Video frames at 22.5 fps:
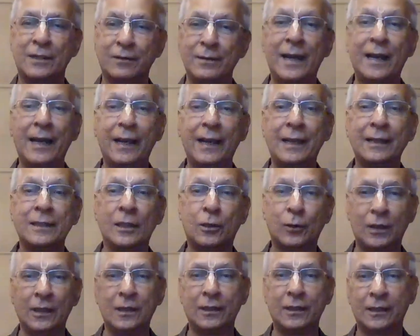That's why in
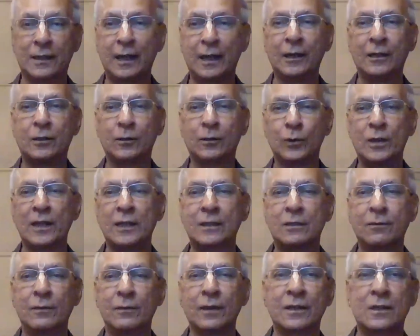the 12th, current
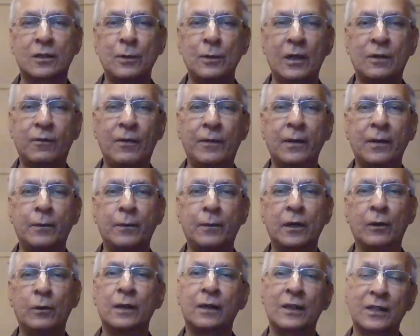today's verse
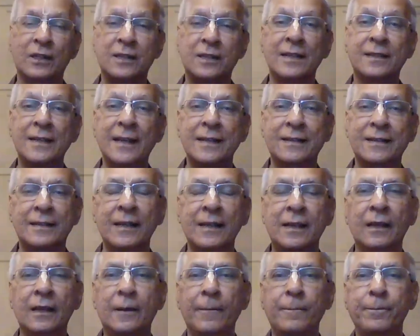12:15.12, Krishna
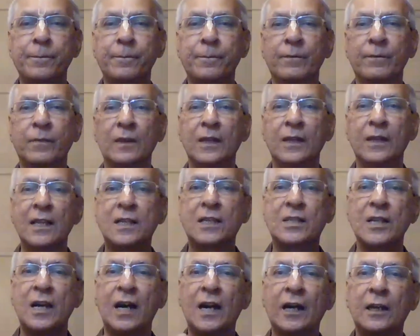says,
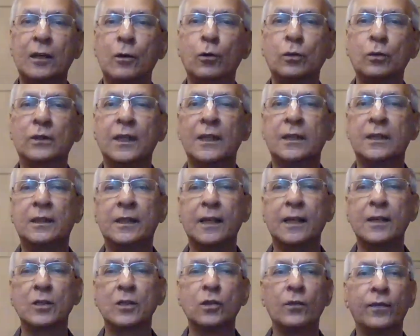Yet chagnau
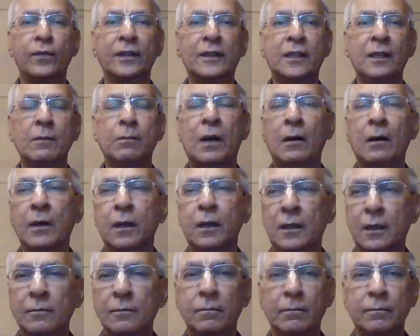tat tejo vidhi
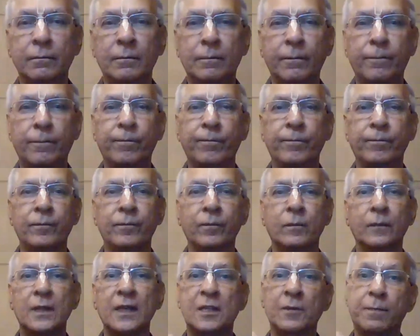mamakam.
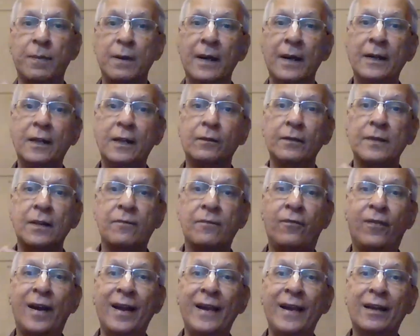The splendor of
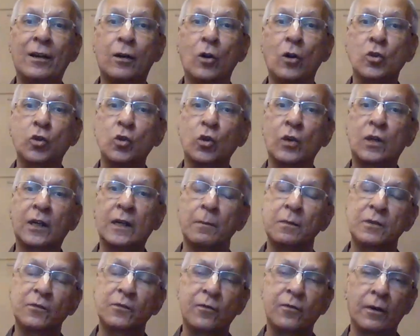the fire also
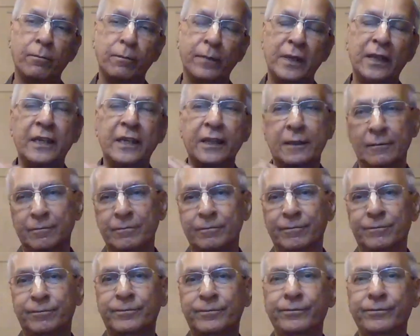comes from me.